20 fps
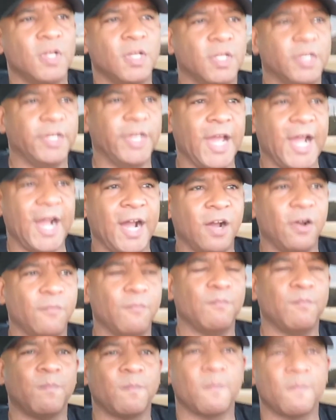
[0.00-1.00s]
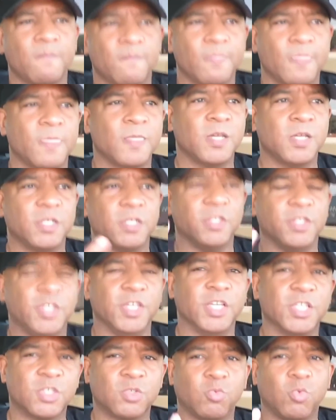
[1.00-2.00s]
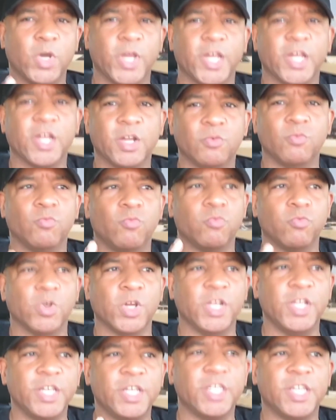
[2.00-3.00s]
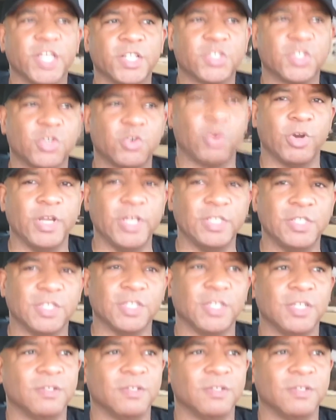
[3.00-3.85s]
Now, this where it really gets crazy.